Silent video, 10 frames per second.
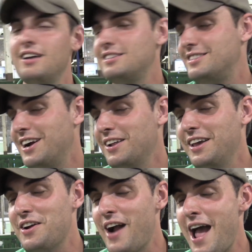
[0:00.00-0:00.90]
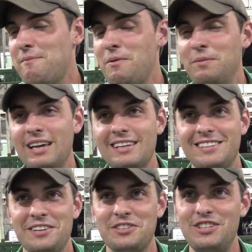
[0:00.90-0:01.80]
necessarily your
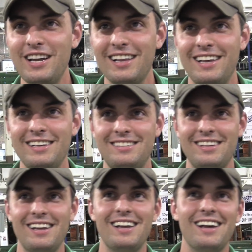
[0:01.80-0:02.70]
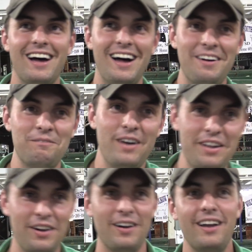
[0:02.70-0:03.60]
Applebee's and your Chili's,
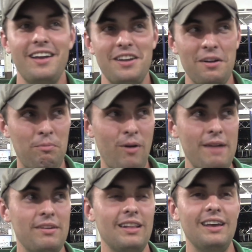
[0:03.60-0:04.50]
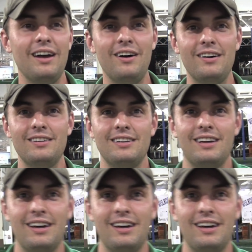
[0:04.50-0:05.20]
but your privately owned